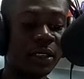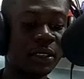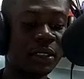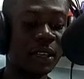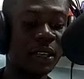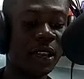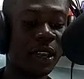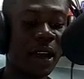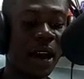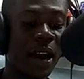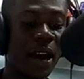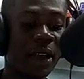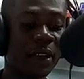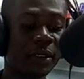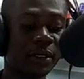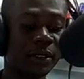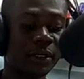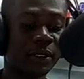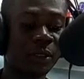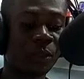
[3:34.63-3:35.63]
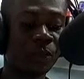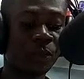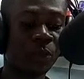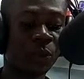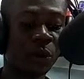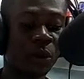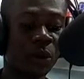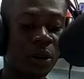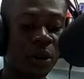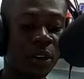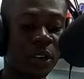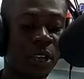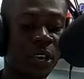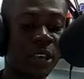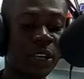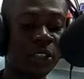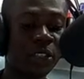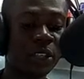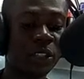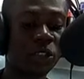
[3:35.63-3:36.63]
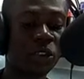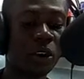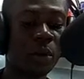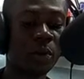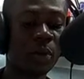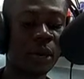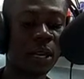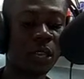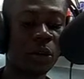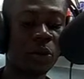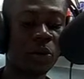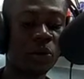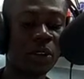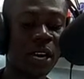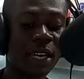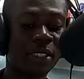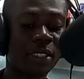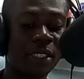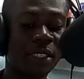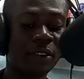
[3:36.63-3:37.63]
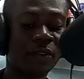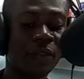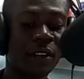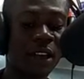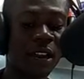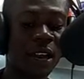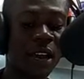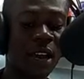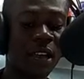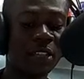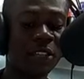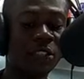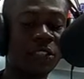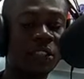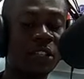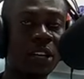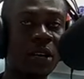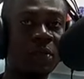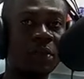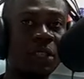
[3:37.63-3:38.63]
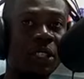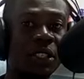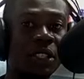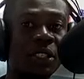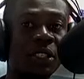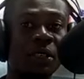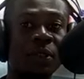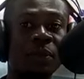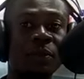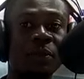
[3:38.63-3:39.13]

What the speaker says: daily hires on the agent company only identified as GMT.